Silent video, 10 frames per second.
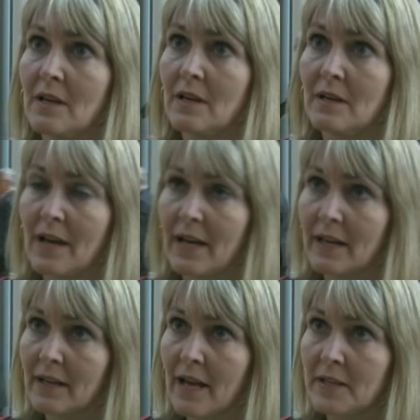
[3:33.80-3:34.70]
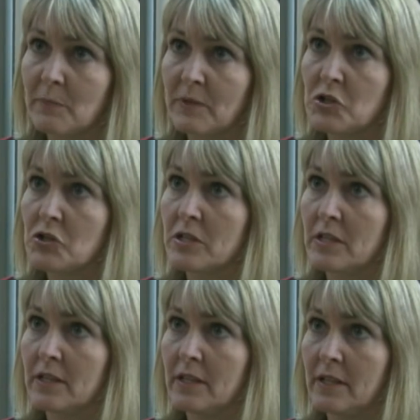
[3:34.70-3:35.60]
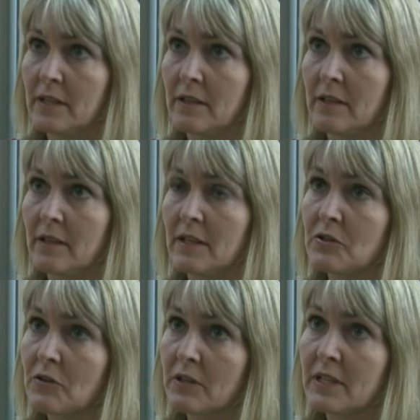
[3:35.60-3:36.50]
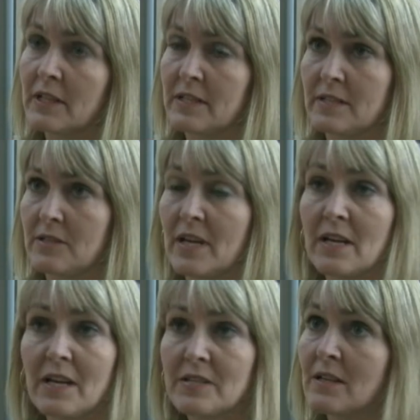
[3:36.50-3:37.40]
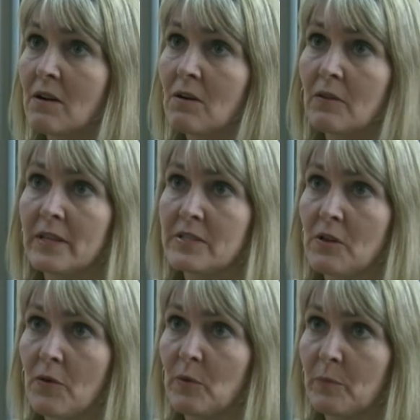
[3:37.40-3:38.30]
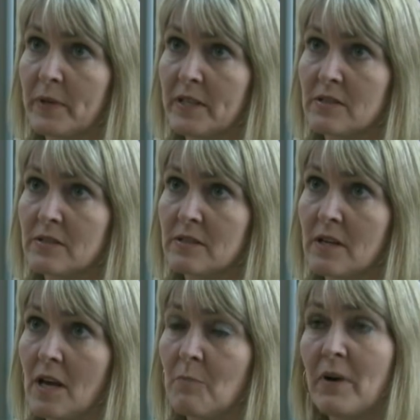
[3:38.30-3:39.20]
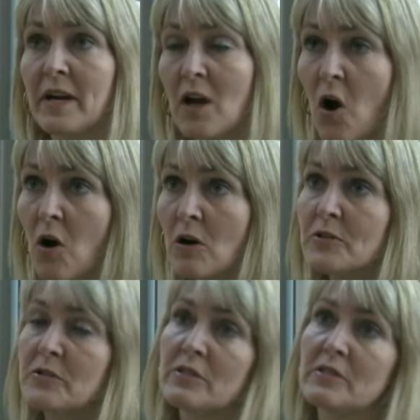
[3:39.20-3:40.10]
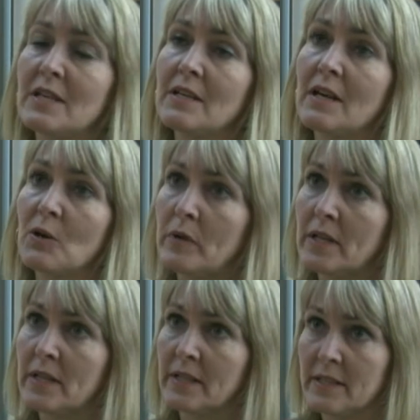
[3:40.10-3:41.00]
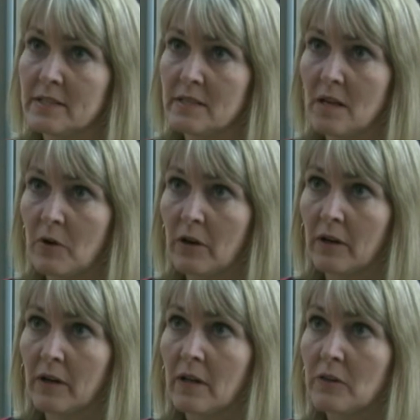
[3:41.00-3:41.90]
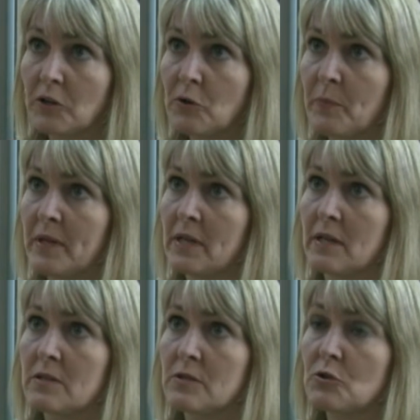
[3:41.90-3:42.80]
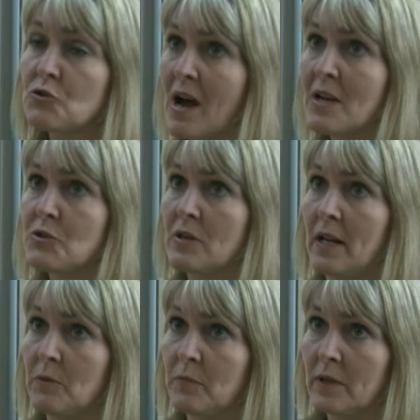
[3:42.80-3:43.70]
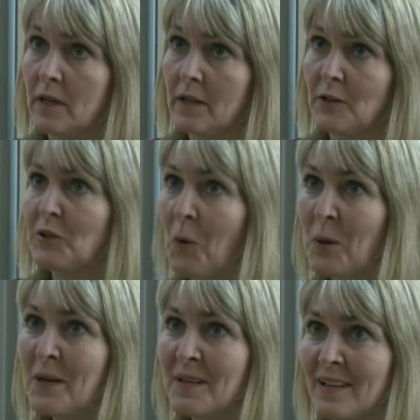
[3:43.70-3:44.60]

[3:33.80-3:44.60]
lying at the beach in Turkey, etc. I see all these horrible pictures. But I also see a willingness among the Europeans to try to help, not all,